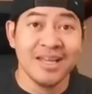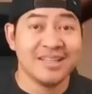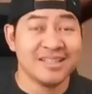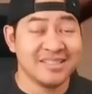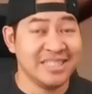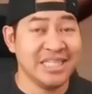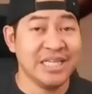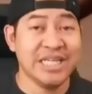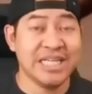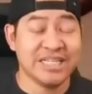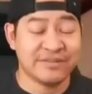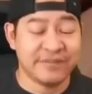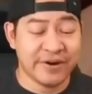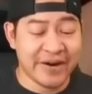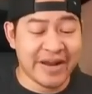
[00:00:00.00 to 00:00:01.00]
The
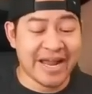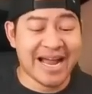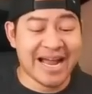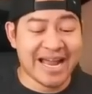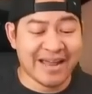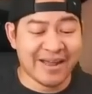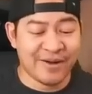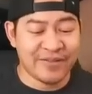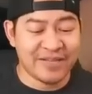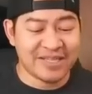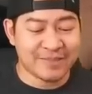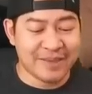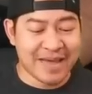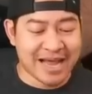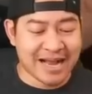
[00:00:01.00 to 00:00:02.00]
ceiling is very high on
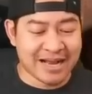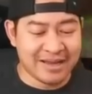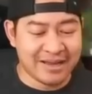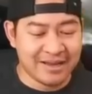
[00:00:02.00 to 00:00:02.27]
this pack.